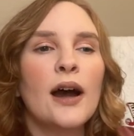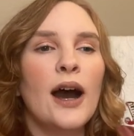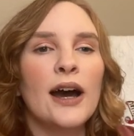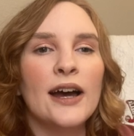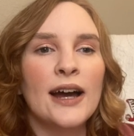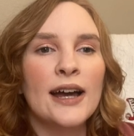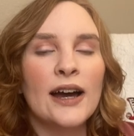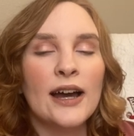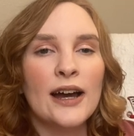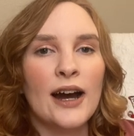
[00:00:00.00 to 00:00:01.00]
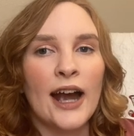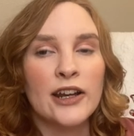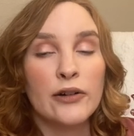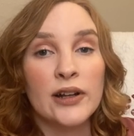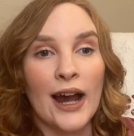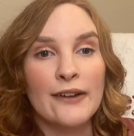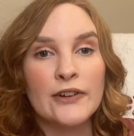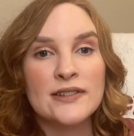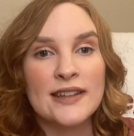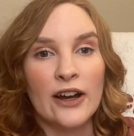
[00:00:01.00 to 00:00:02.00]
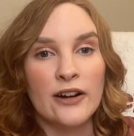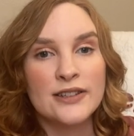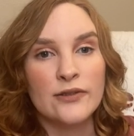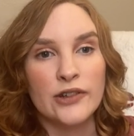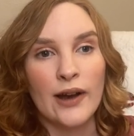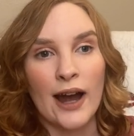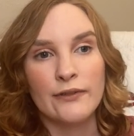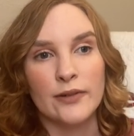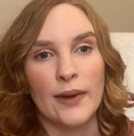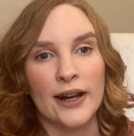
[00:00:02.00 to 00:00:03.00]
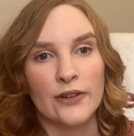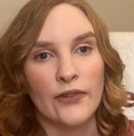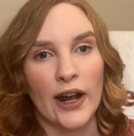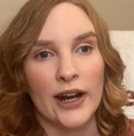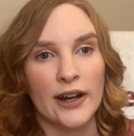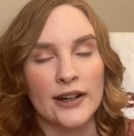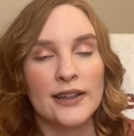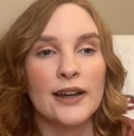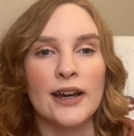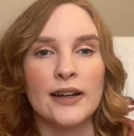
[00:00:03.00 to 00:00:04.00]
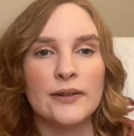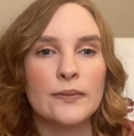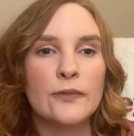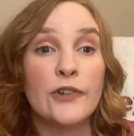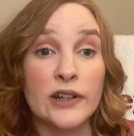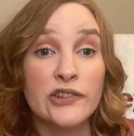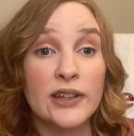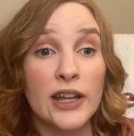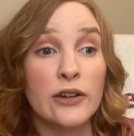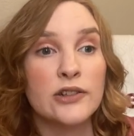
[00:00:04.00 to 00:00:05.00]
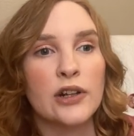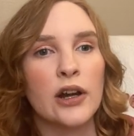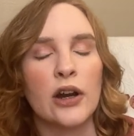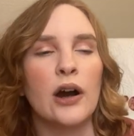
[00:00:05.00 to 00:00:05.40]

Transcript: I know on iPhones, they also do have a magnifier function that you can turn